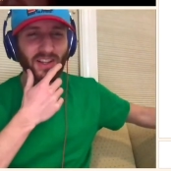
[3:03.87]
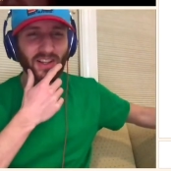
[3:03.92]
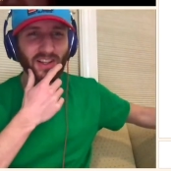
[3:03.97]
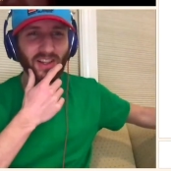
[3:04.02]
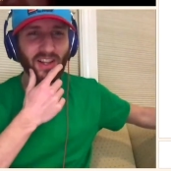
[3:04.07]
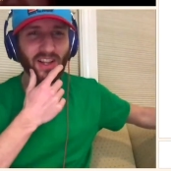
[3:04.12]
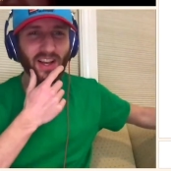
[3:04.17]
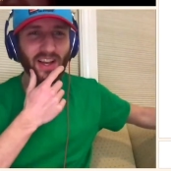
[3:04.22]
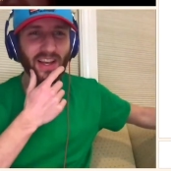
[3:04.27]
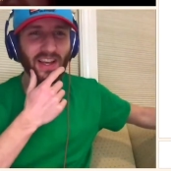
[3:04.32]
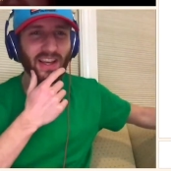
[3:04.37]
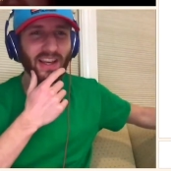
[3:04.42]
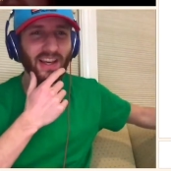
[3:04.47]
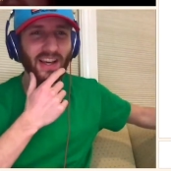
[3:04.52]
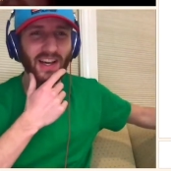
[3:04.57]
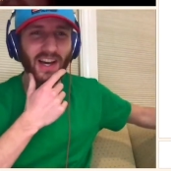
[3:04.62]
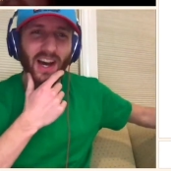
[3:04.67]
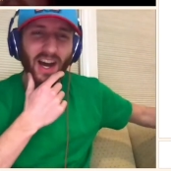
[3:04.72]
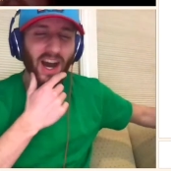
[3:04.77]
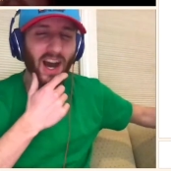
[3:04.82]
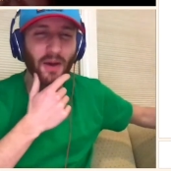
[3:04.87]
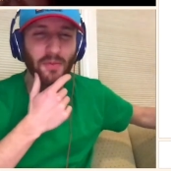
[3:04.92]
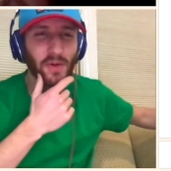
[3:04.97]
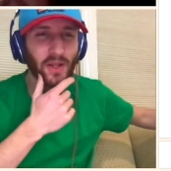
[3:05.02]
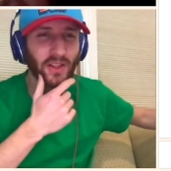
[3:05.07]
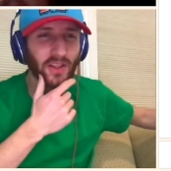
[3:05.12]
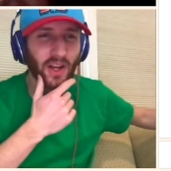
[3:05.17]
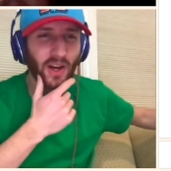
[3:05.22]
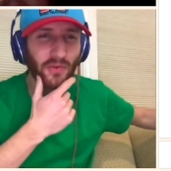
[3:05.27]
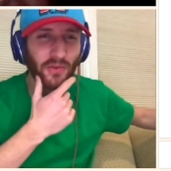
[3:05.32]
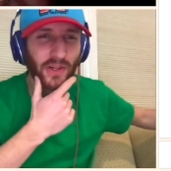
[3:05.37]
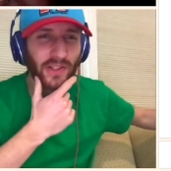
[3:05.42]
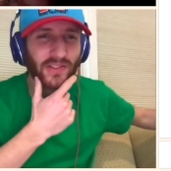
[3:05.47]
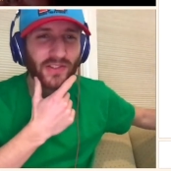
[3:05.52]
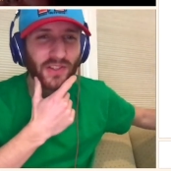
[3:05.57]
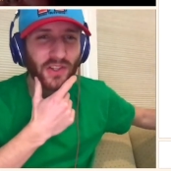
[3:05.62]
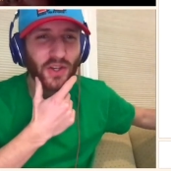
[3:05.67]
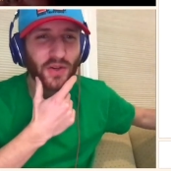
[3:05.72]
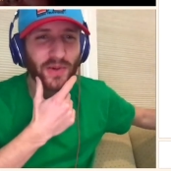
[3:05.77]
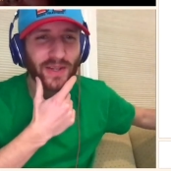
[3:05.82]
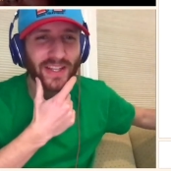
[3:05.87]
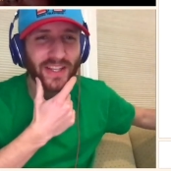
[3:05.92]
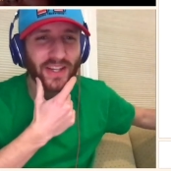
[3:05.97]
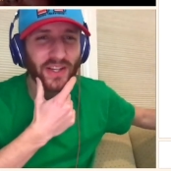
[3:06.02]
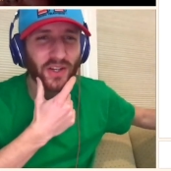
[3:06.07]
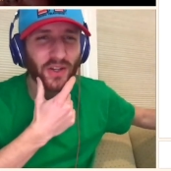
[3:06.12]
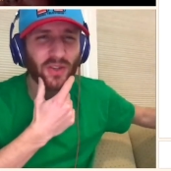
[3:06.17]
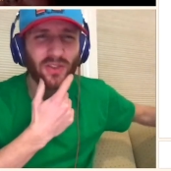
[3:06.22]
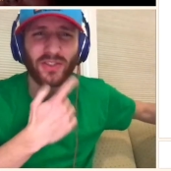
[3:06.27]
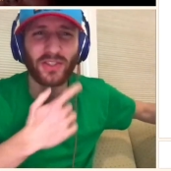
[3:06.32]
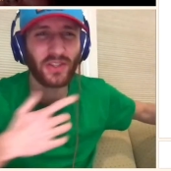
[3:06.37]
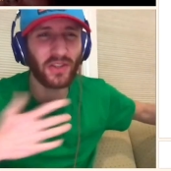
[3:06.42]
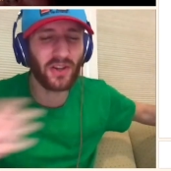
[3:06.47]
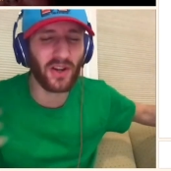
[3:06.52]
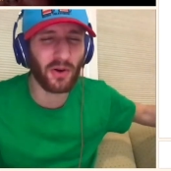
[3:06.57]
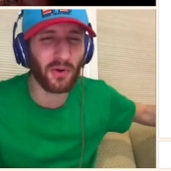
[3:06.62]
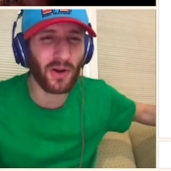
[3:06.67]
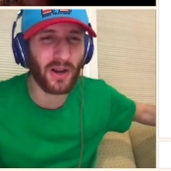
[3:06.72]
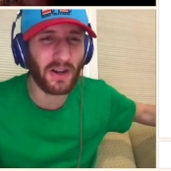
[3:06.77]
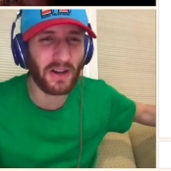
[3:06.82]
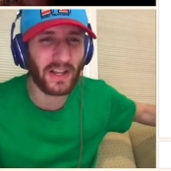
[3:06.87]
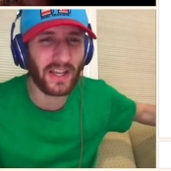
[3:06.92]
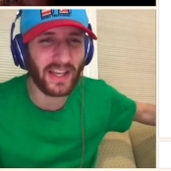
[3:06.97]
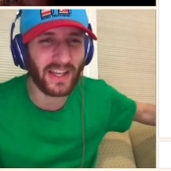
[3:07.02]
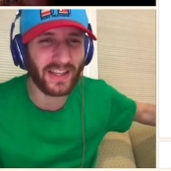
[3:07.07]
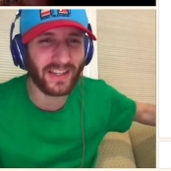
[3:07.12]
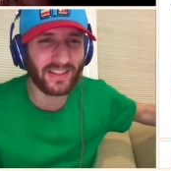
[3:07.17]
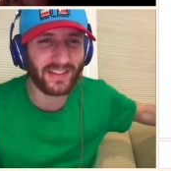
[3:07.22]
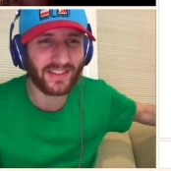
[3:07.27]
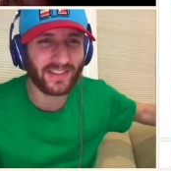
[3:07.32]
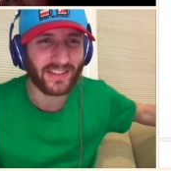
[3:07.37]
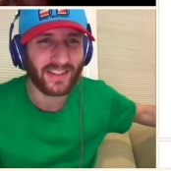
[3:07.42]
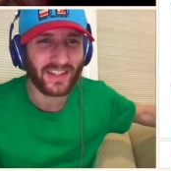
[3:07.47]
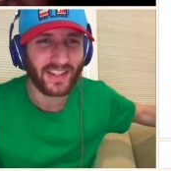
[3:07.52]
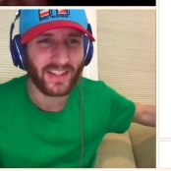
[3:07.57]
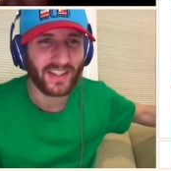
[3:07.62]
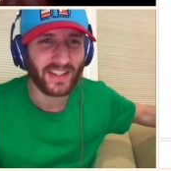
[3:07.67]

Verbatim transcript: Like, I'm in love with Scooby Doo. Do you know where he is?